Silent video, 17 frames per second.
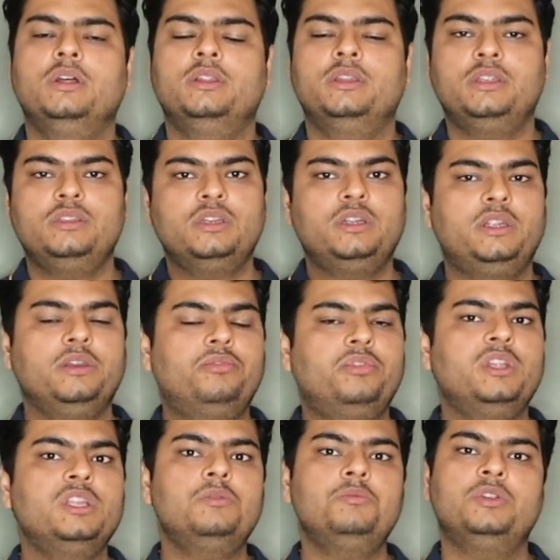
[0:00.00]
There is a
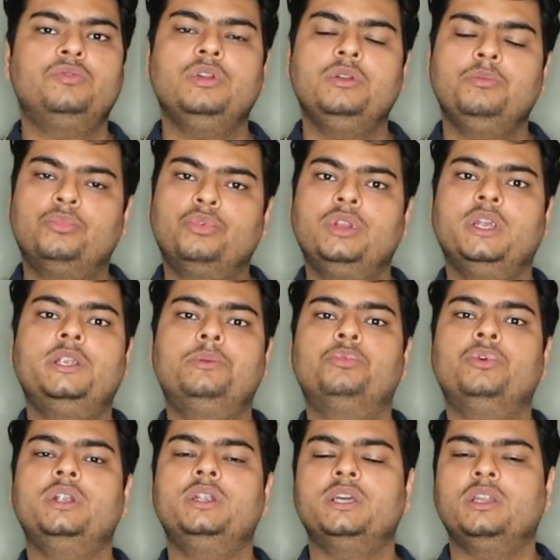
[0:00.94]
difference between
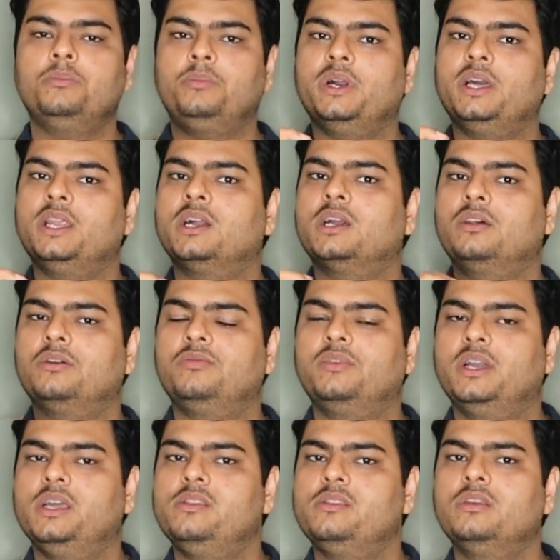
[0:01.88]
bullet point and paragraph
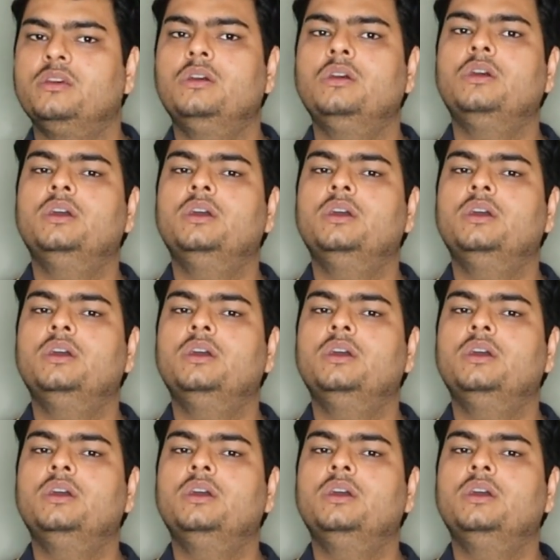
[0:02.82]
guys.